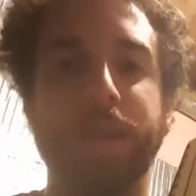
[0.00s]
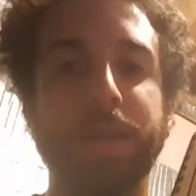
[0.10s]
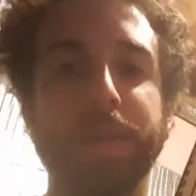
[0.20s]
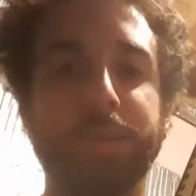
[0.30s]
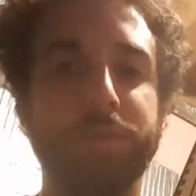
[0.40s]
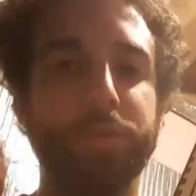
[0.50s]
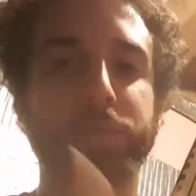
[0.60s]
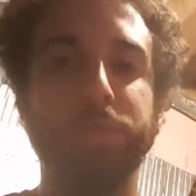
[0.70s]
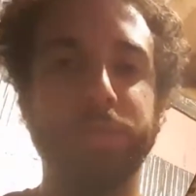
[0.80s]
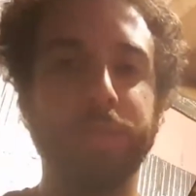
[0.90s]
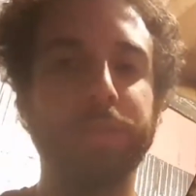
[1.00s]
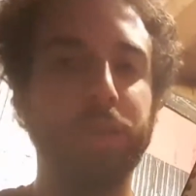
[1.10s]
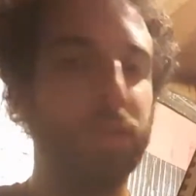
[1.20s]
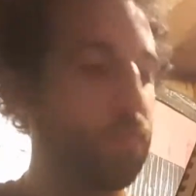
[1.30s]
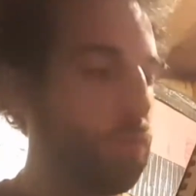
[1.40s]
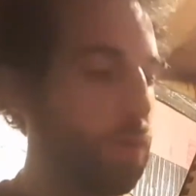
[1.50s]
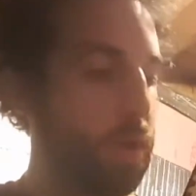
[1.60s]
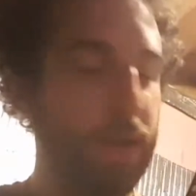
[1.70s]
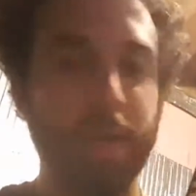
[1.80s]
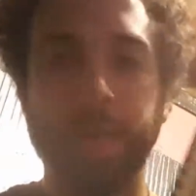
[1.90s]
I need to use it a little more,
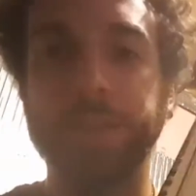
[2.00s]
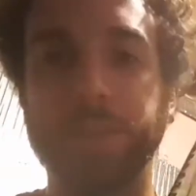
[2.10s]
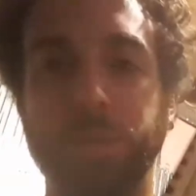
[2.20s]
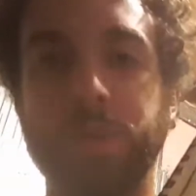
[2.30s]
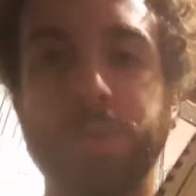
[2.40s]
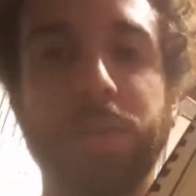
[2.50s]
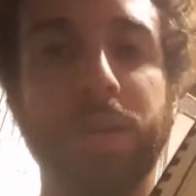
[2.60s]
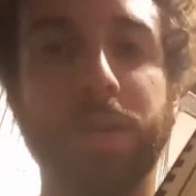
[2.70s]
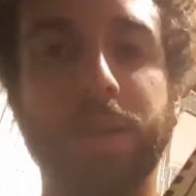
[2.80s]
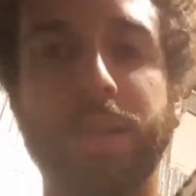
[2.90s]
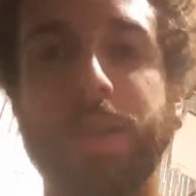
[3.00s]
is the Real Book.